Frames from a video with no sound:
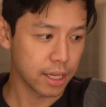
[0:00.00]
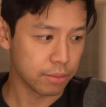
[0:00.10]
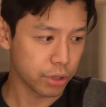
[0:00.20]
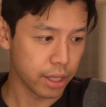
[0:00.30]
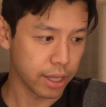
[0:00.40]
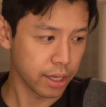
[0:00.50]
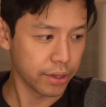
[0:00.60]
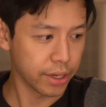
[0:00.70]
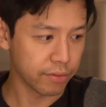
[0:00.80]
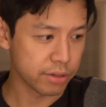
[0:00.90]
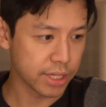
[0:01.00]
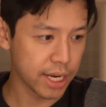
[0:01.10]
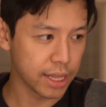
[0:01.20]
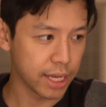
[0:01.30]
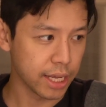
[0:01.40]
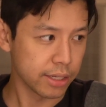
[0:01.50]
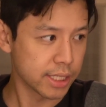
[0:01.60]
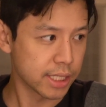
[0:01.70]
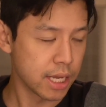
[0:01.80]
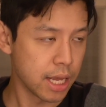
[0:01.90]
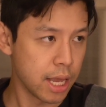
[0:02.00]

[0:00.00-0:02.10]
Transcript: trying to think like if there's anything else.